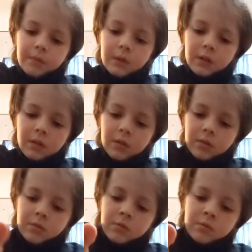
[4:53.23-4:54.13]
I
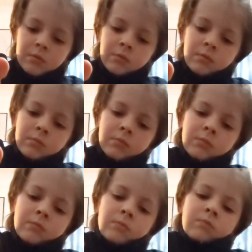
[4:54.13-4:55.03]
think we do
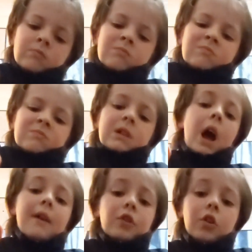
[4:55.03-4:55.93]
that.
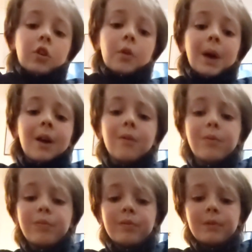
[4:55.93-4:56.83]
I've no
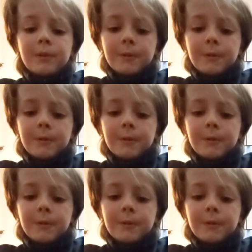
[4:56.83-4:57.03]
clue how.